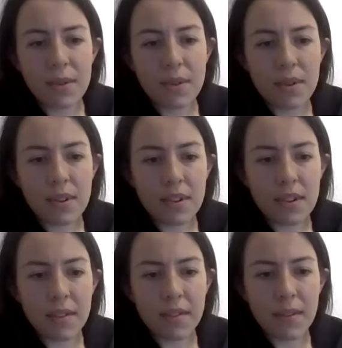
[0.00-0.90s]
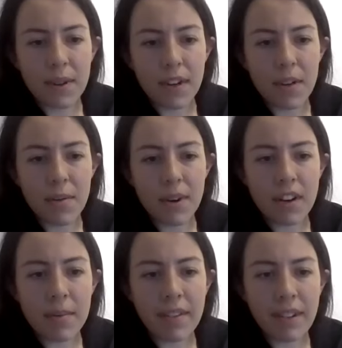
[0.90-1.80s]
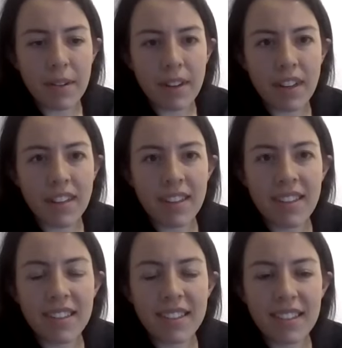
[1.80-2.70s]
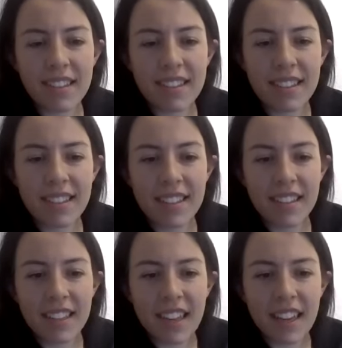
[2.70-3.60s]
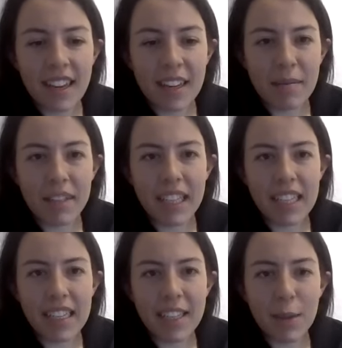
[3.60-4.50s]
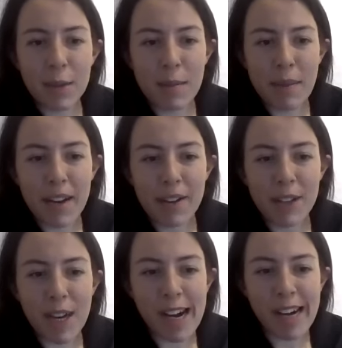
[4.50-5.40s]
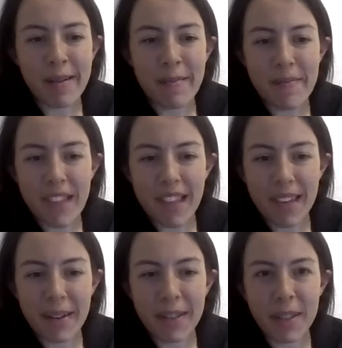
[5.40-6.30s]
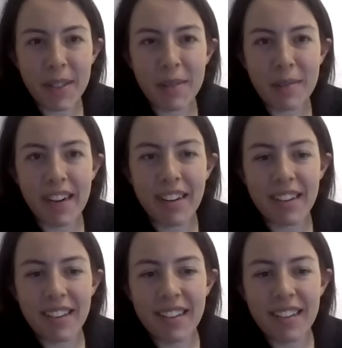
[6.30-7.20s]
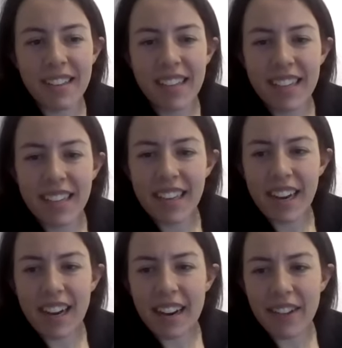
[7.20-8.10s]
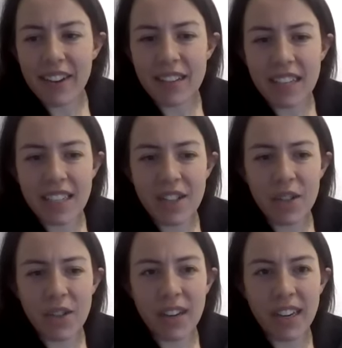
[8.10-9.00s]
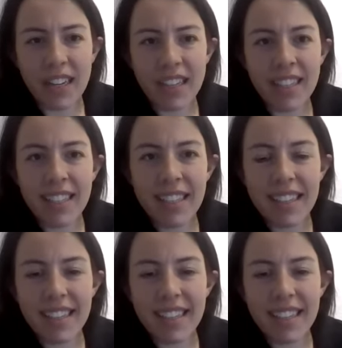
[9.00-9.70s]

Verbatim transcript: Cool. Welcome, welcome, everyone. I am Liz with the Mountain Shop. I think we're just about got everyone joined.